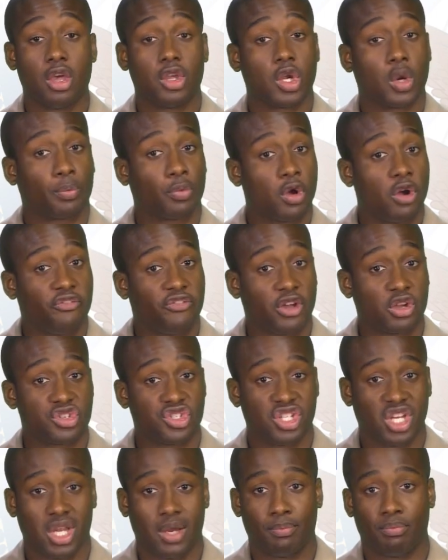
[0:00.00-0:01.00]
Your profile
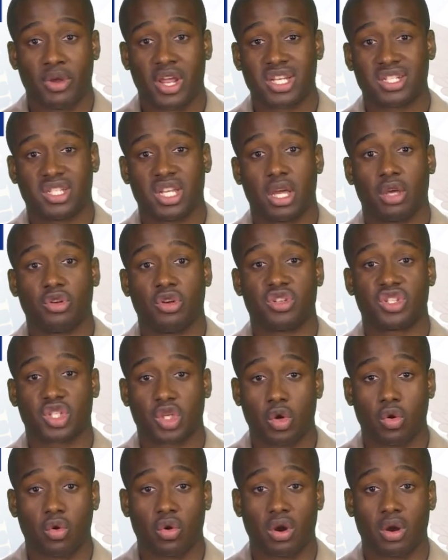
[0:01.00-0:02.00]
sheet breaks down your
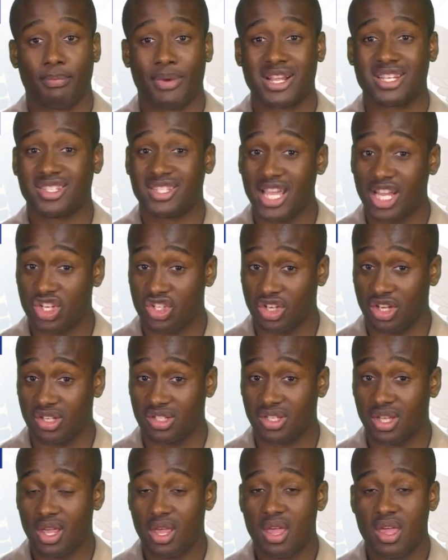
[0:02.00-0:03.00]
score by
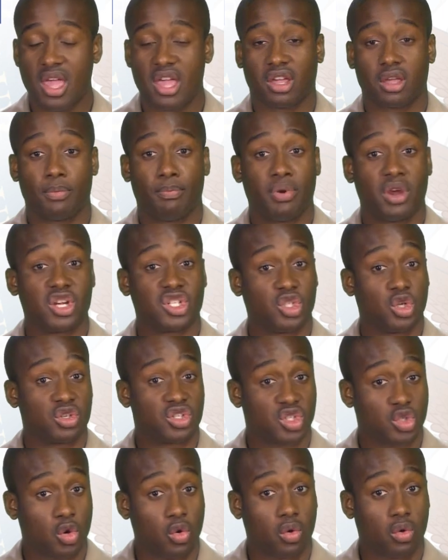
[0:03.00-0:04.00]
sections and compares your
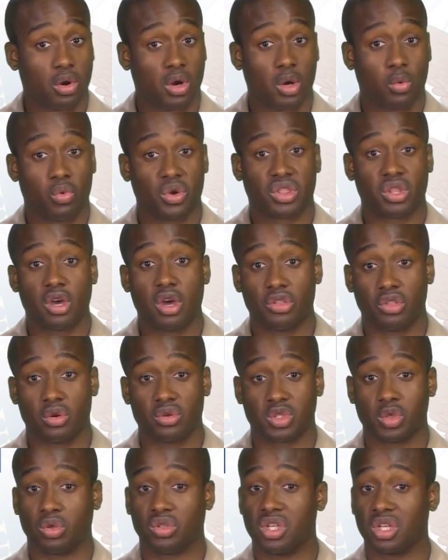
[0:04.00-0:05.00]
score with
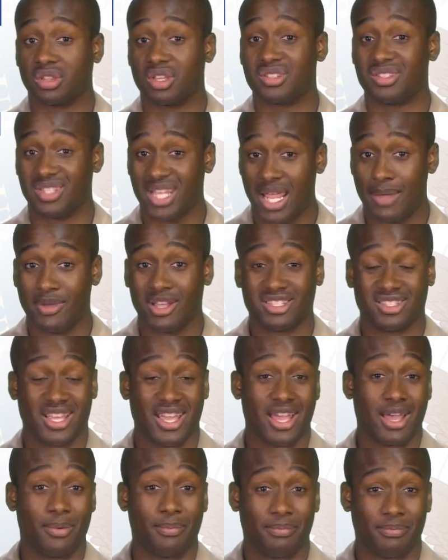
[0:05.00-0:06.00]
others who took the same
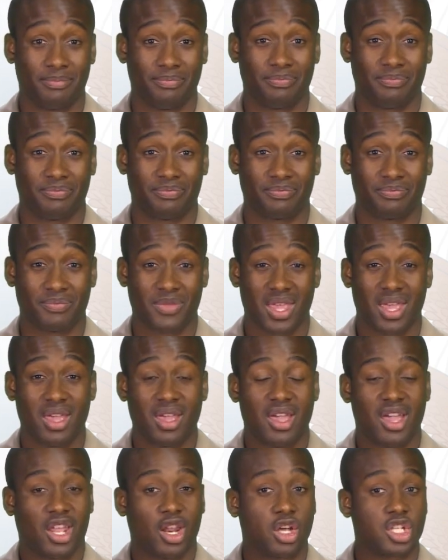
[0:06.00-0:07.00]
exam.
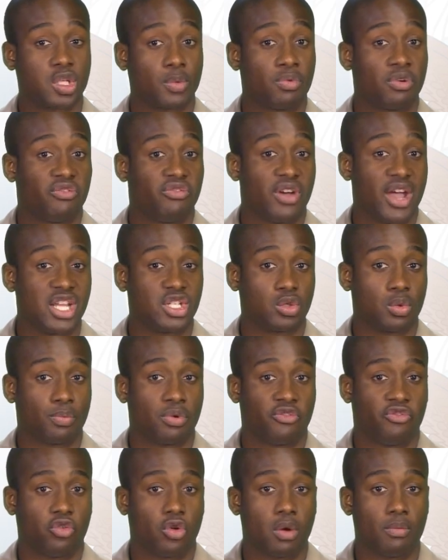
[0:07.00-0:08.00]
It also provides your
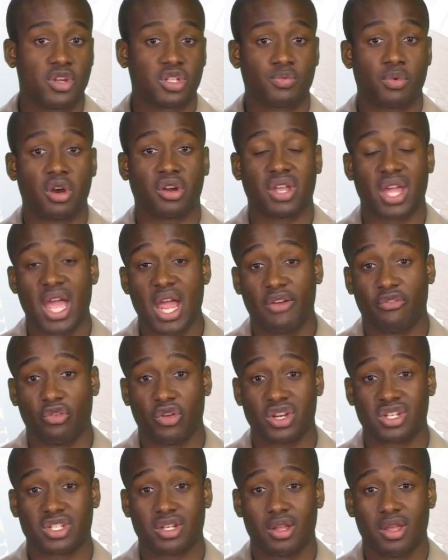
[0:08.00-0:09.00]
performance mark
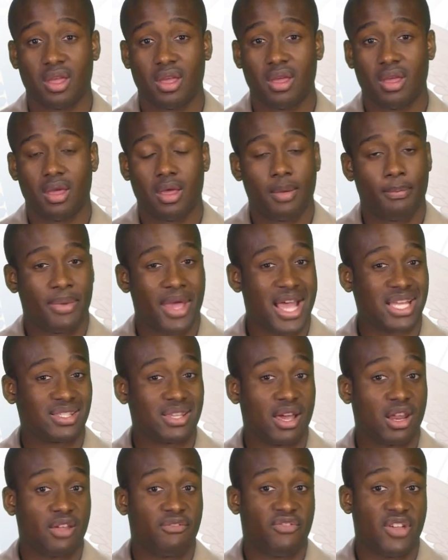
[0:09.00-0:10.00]
average,
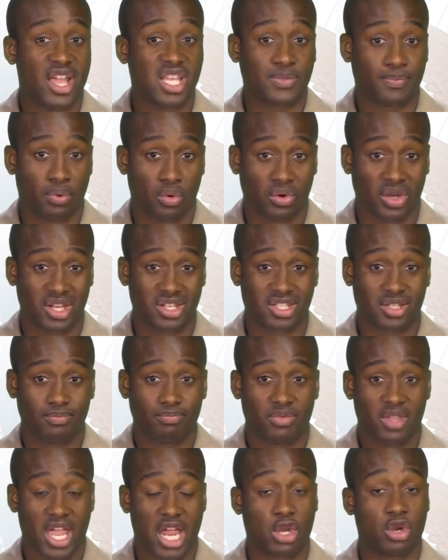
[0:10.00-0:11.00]
pass-not advance points,
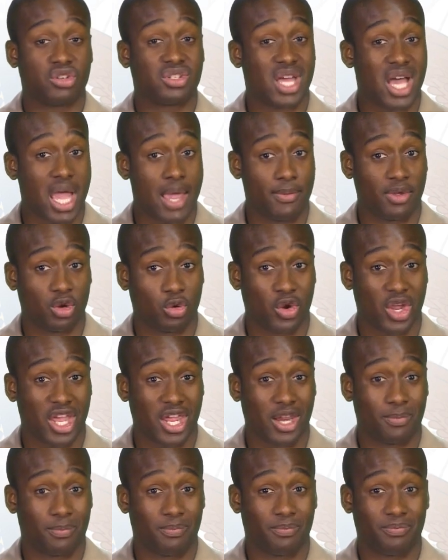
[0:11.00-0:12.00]
and your time and rate.